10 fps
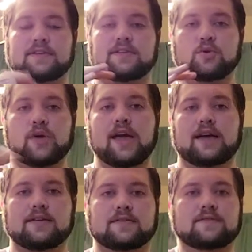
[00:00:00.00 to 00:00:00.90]
You can't
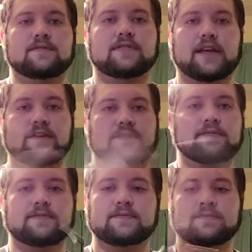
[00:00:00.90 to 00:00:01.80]
like
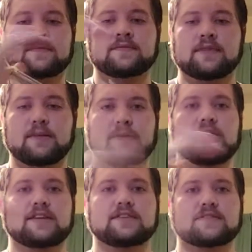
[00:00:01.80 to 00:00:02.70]
I'm be
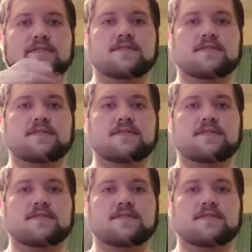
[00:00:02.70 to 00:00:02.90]
honest.